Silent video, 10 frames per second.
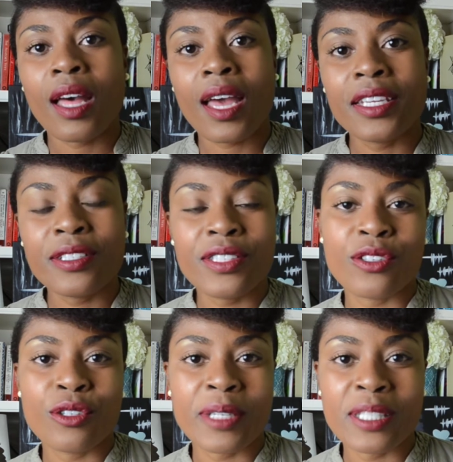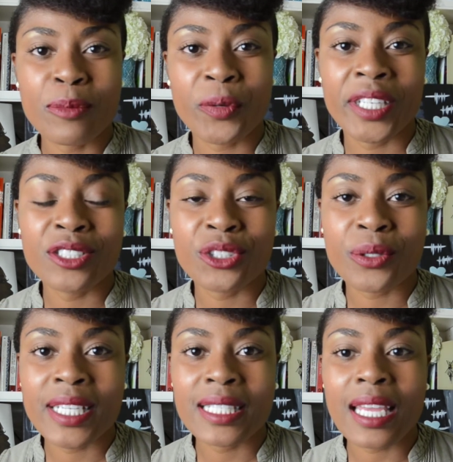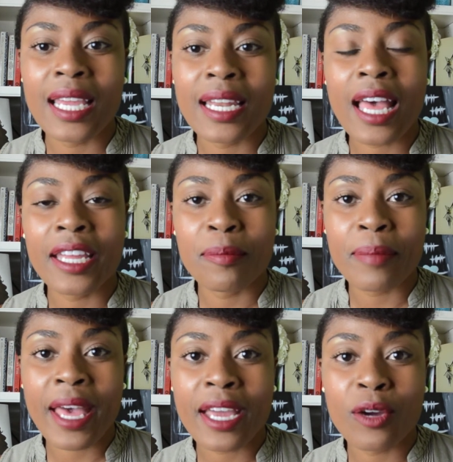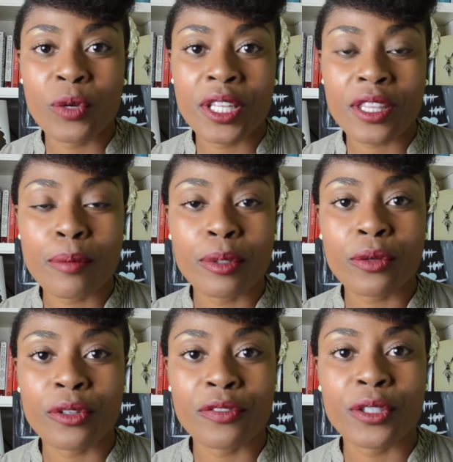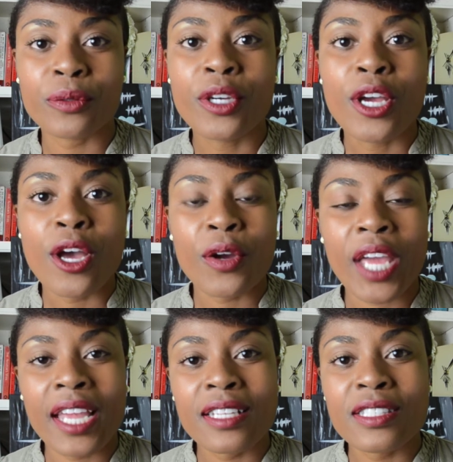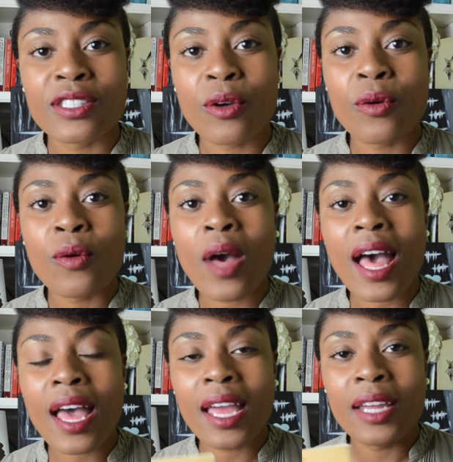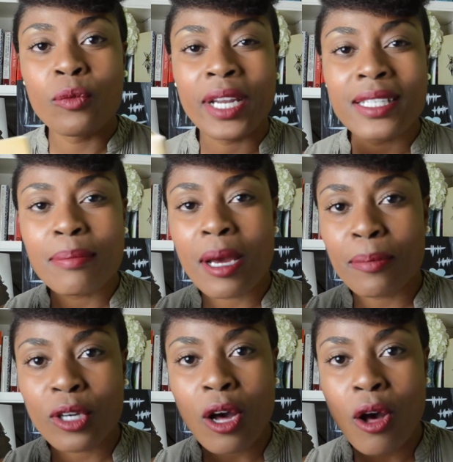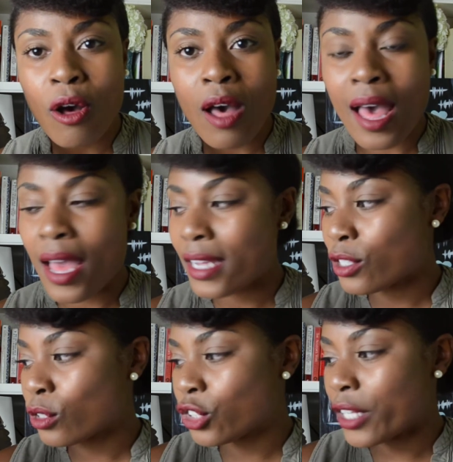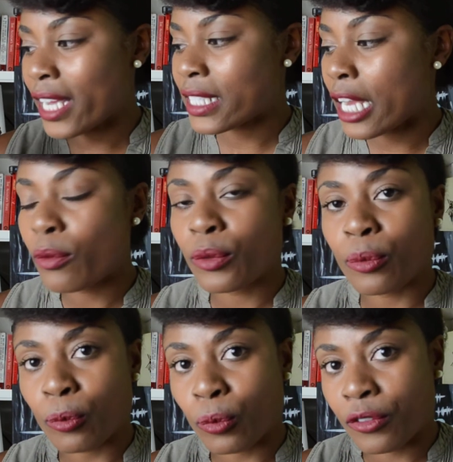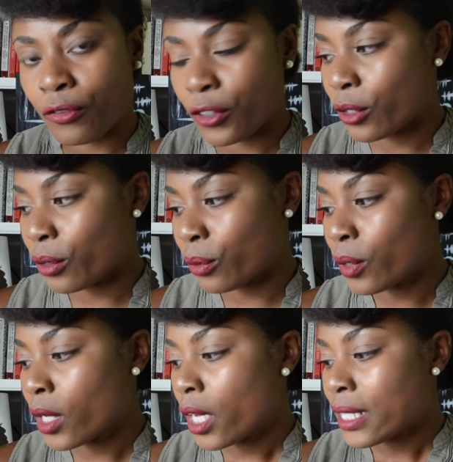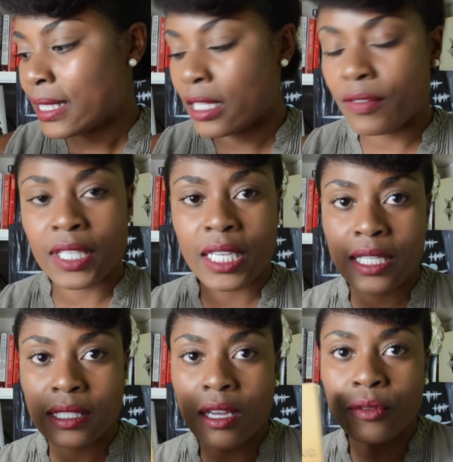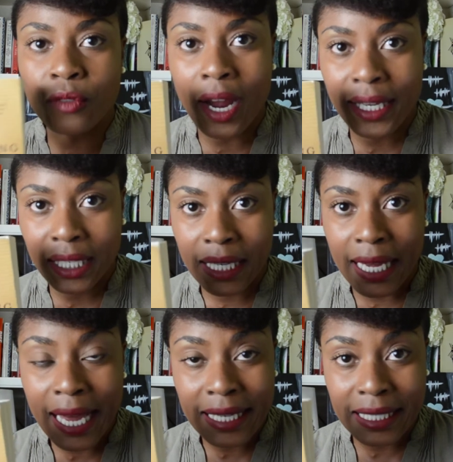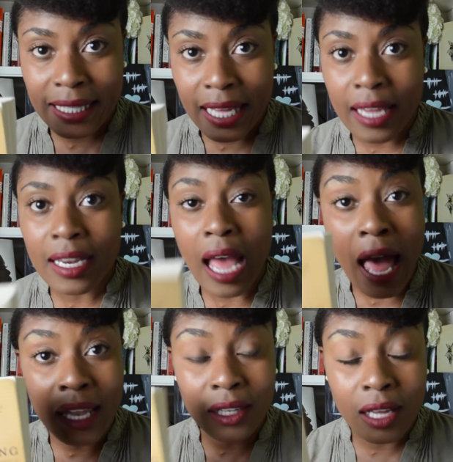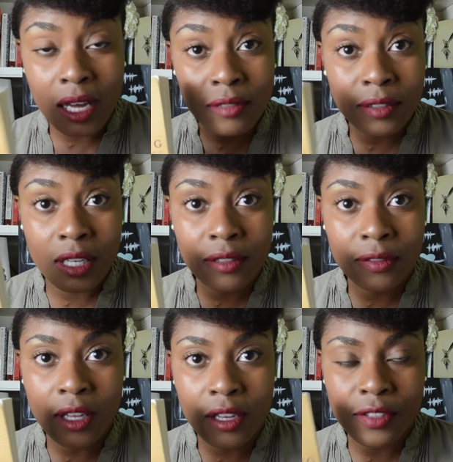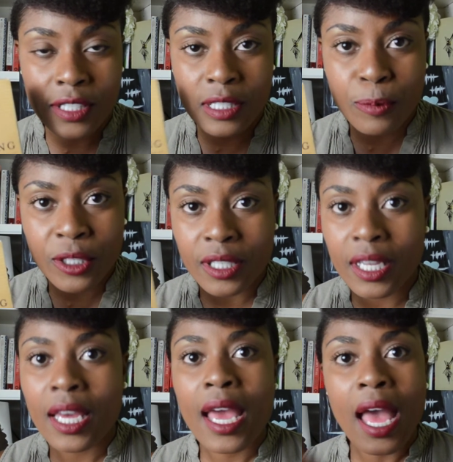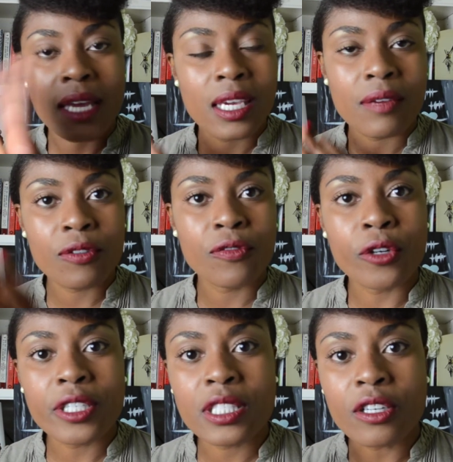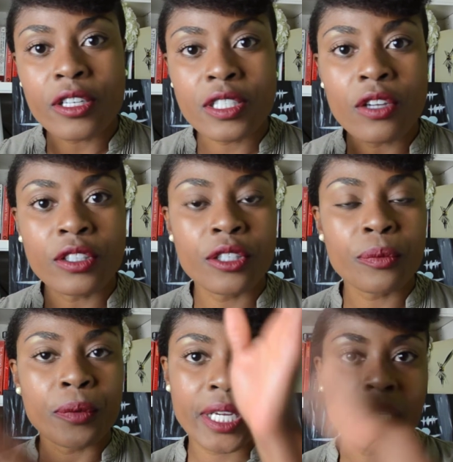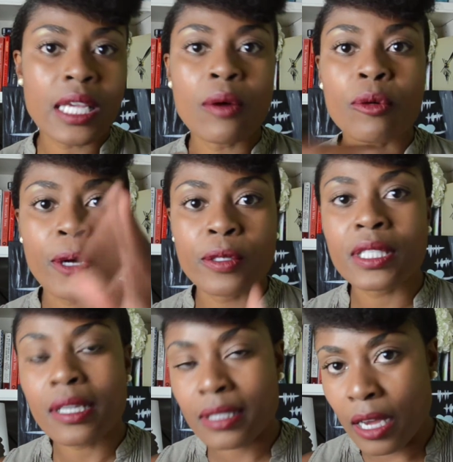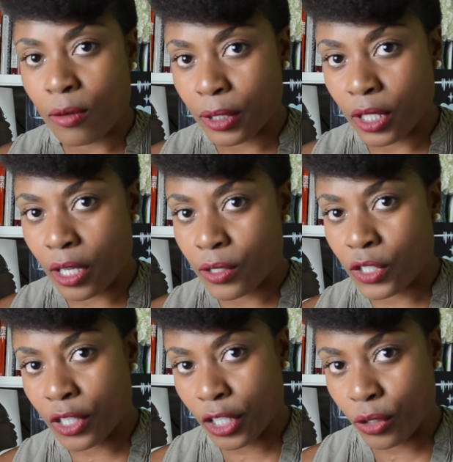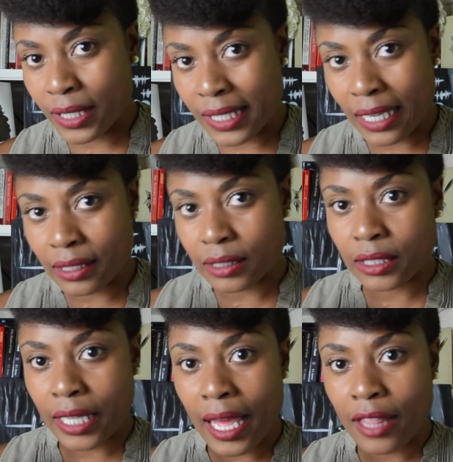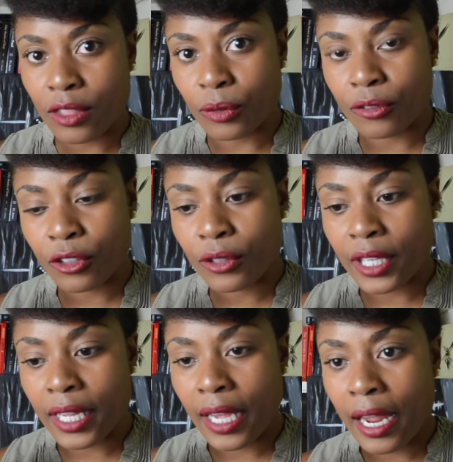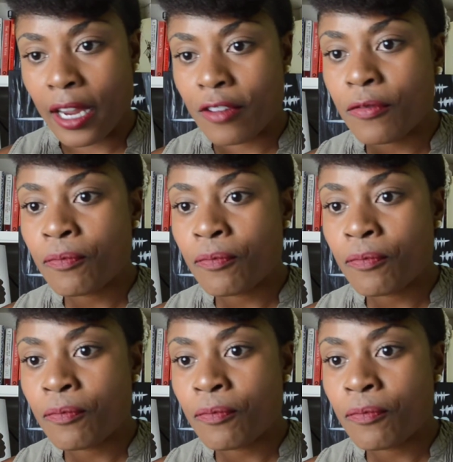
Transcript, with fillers: Hi YouTube, it's Maurita Joyce and I am back with a book review. Okay, so I when I did my book haul, I told you guys that I would review Stephen King's On Writing and I did that. I love, love, love this book. I gave it four stars on Goodreads. I will post that down below so that you can take a look at the review that I gave.